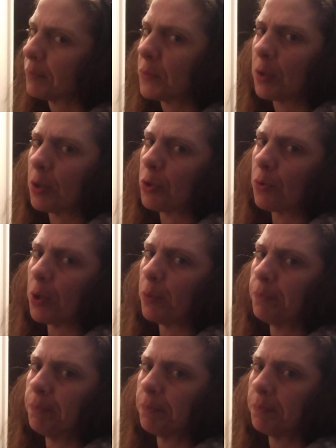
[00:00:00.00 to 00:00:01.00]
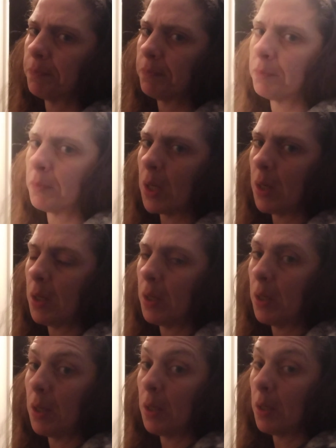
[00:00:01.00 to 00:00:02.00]
Sir Jerome,
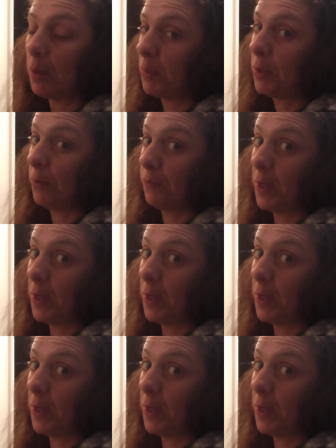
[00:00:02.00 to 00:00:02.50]
Mr.